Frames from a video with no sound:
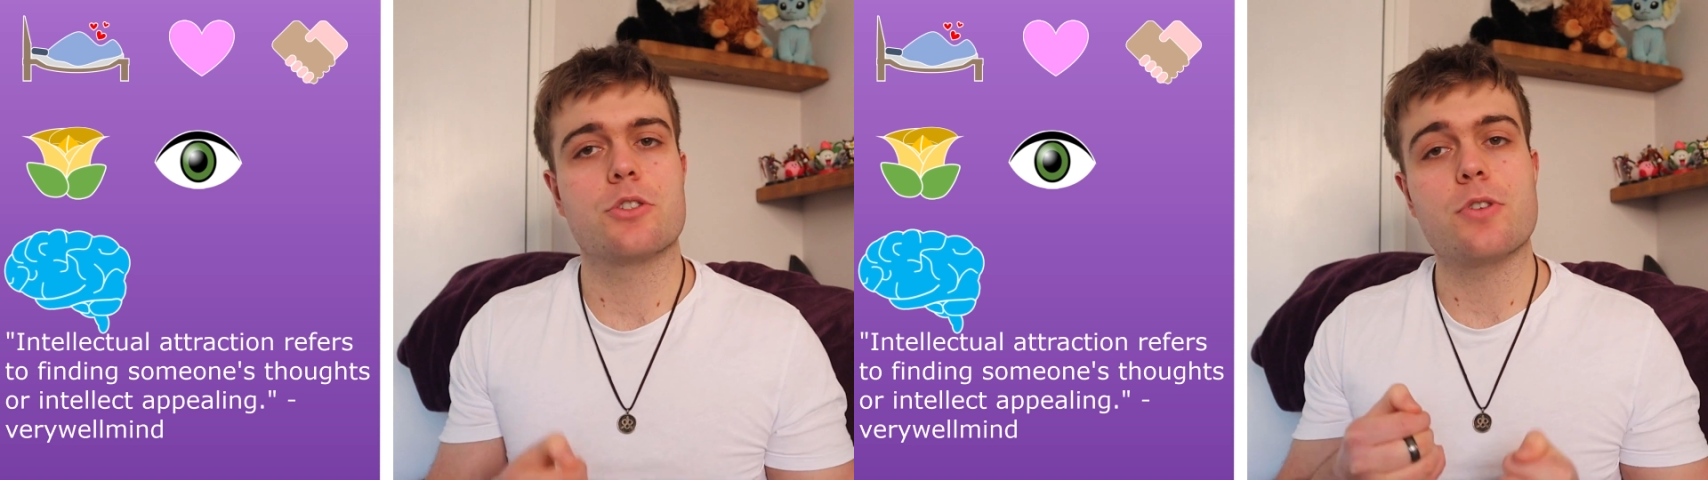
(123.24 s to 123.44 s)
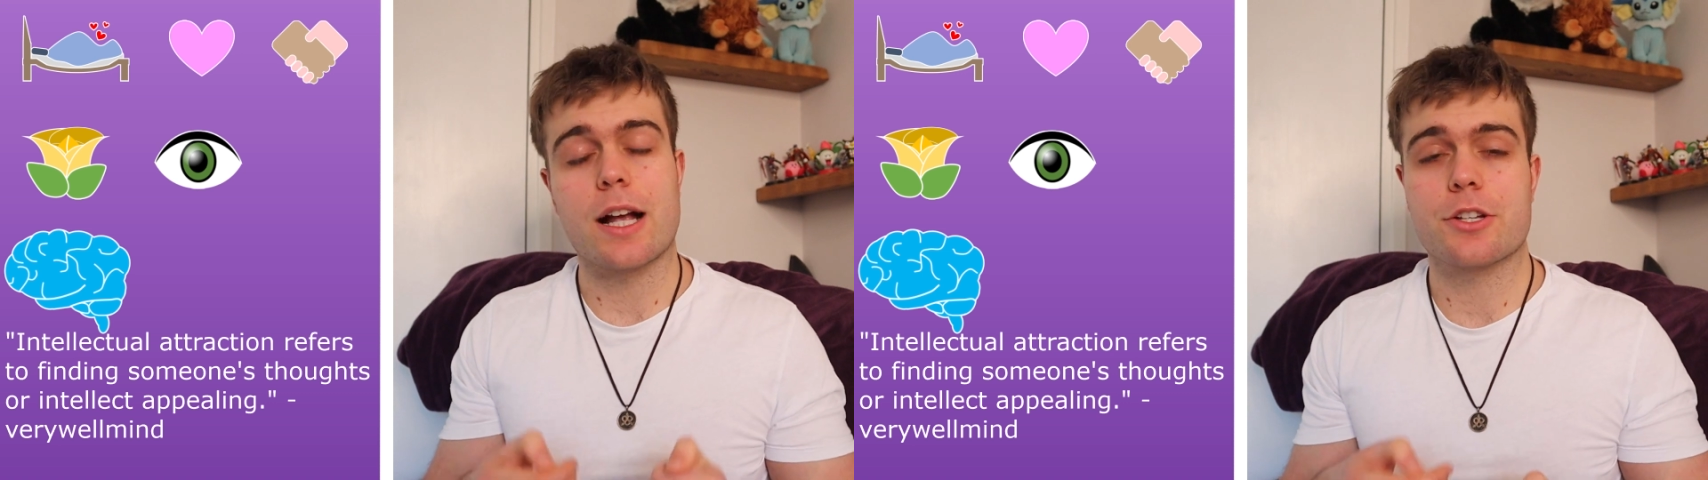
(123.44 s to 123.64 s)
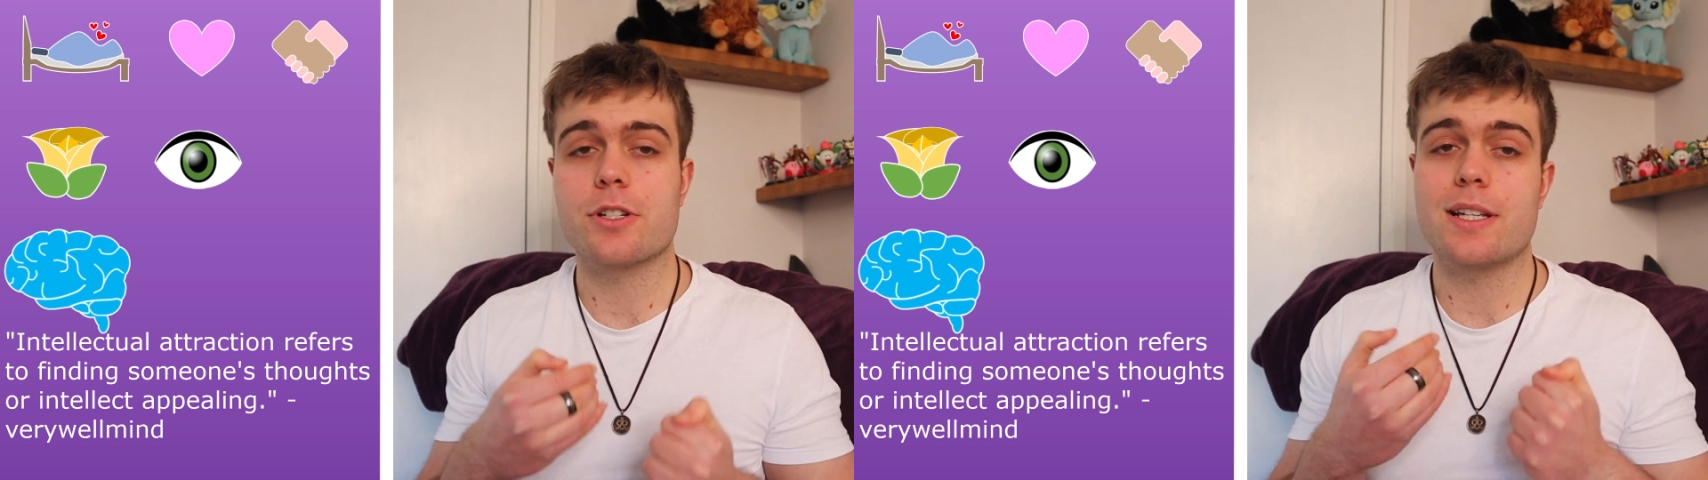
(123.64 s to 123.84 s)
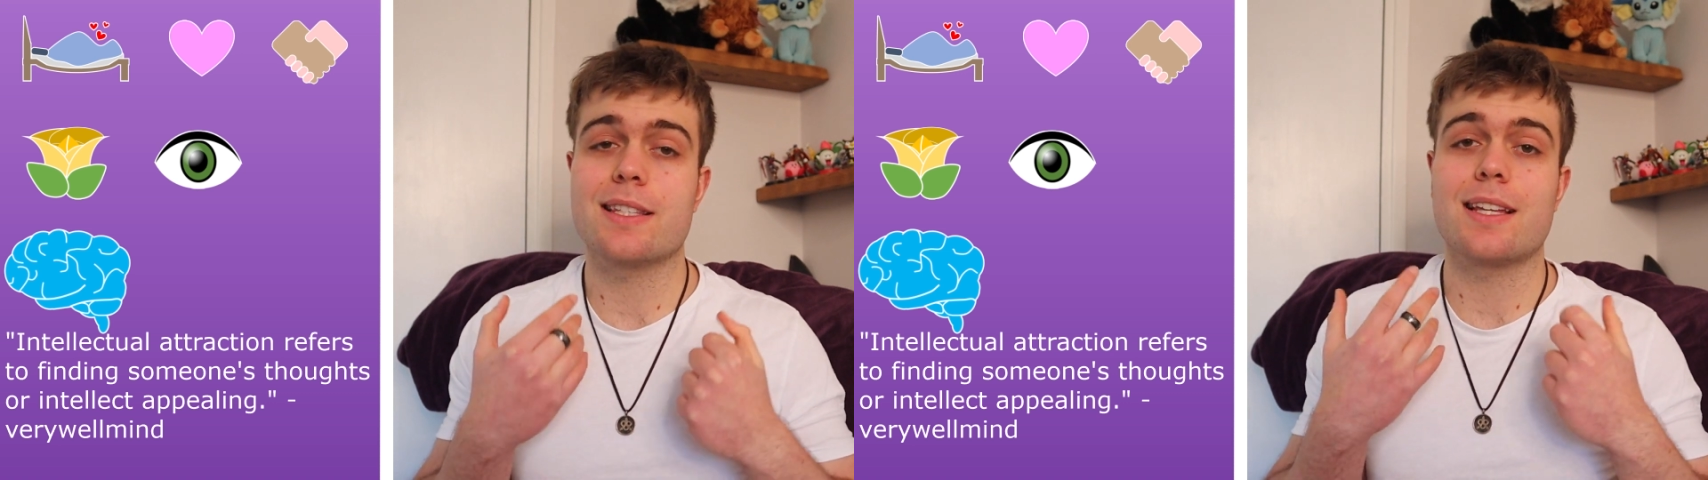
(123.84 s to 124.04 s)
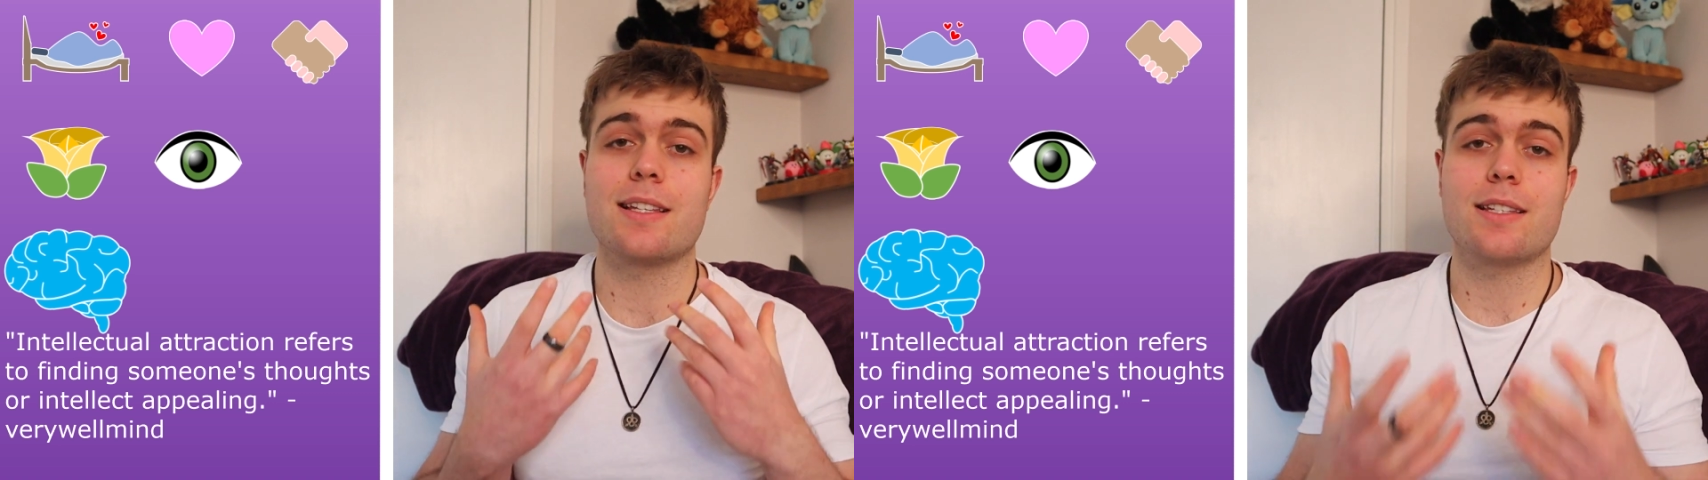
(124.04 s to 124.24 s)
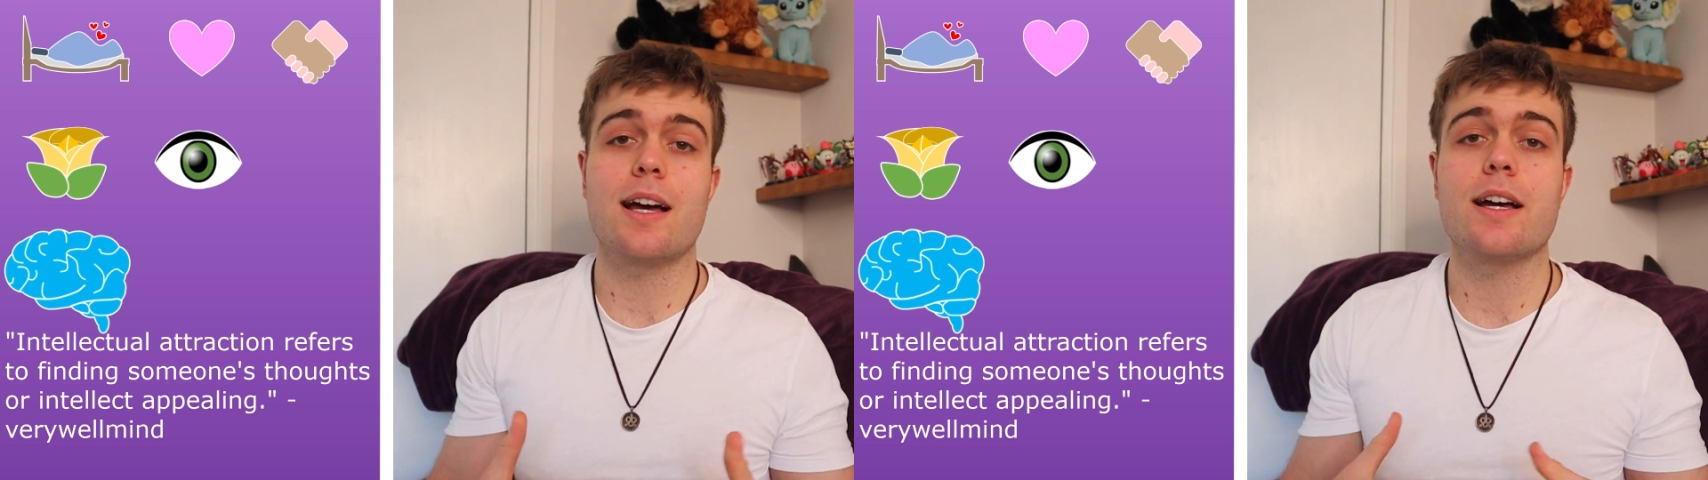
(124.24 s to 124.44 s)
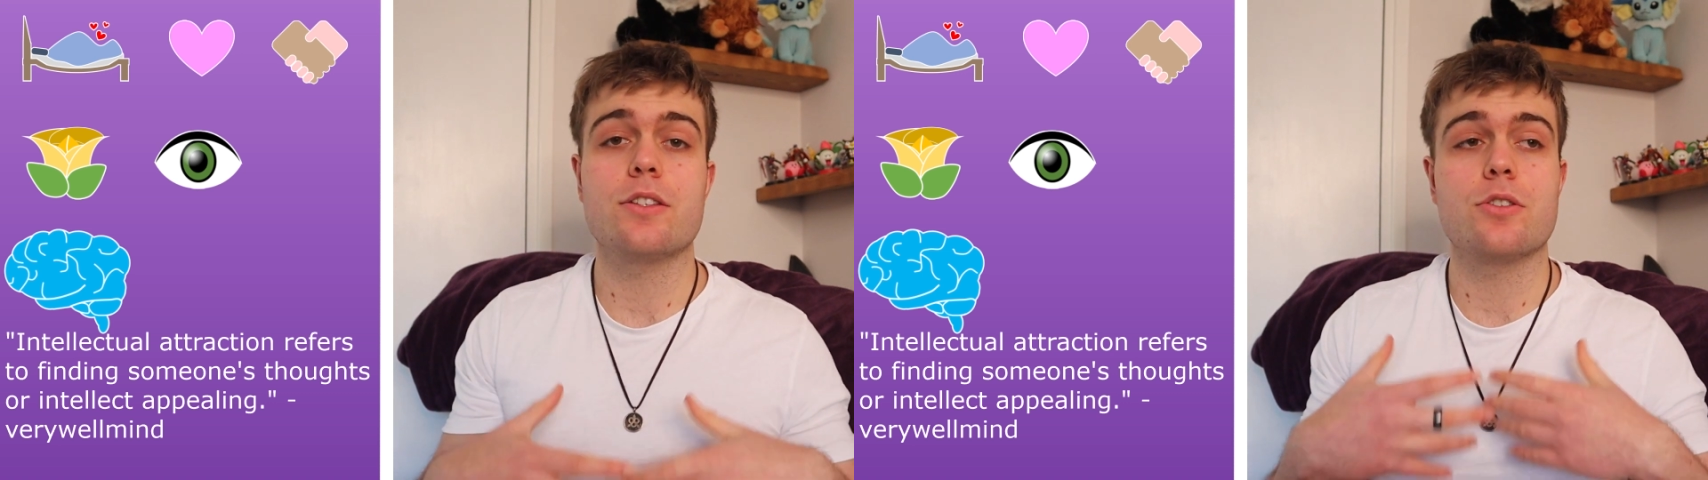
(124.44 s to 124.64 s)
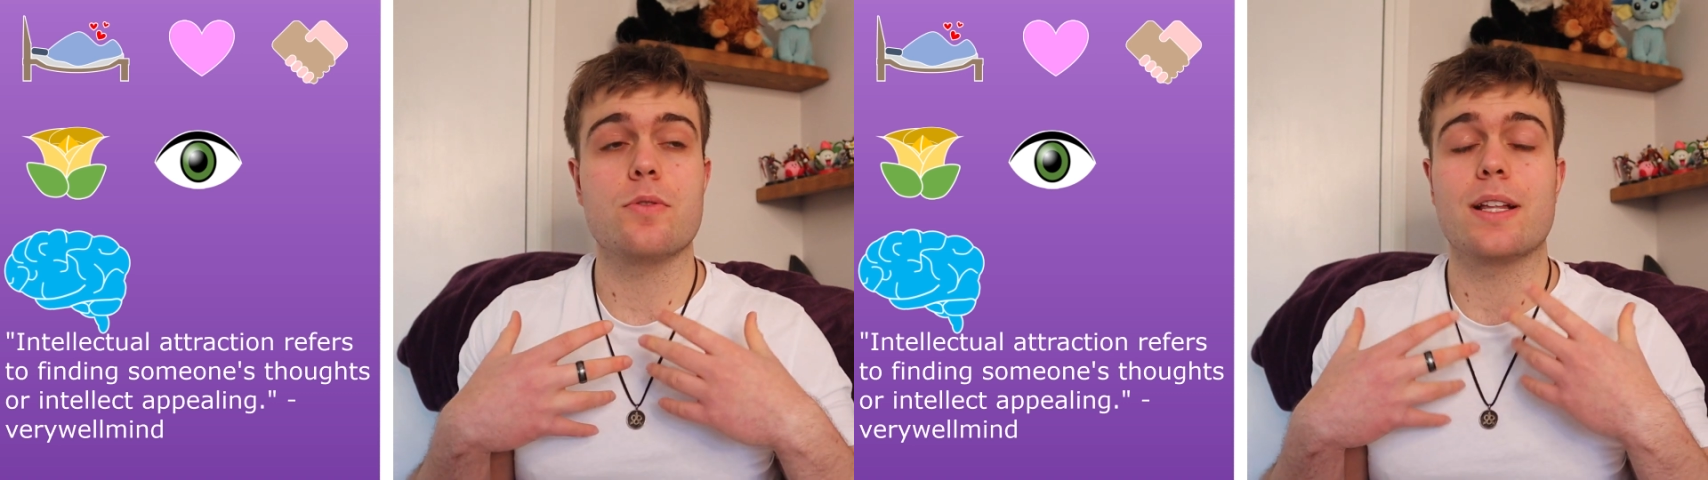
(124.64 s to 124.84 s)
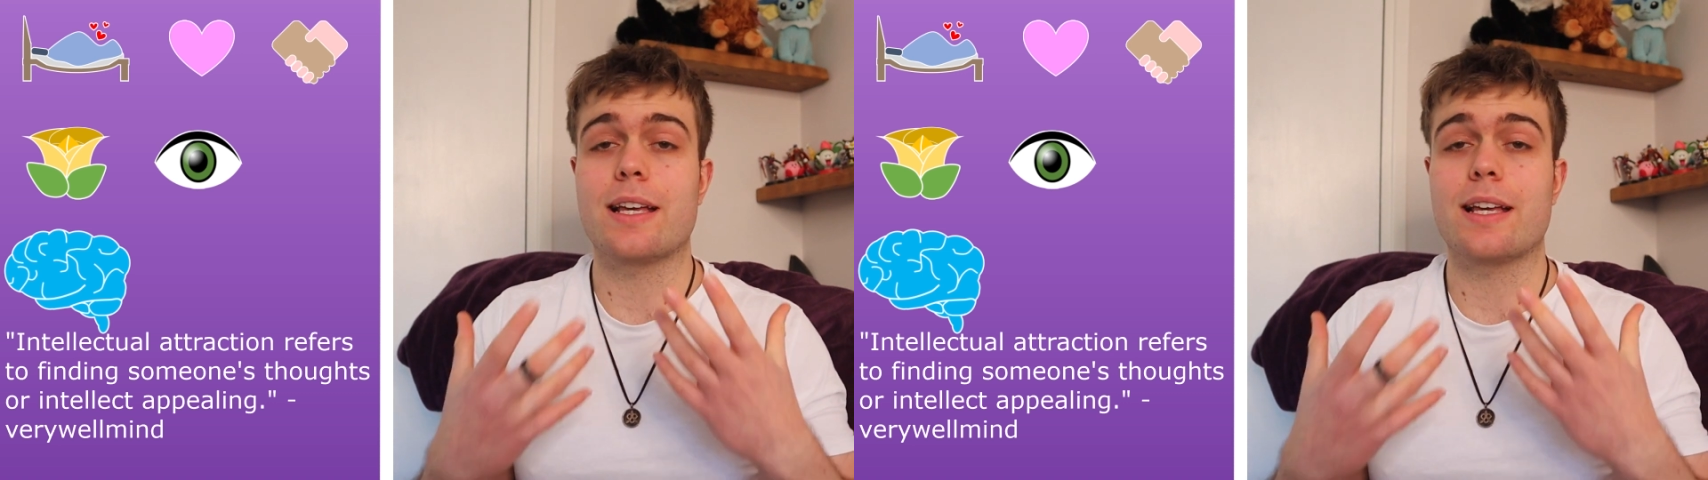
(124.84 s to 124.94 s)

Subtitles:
attraction is the desire to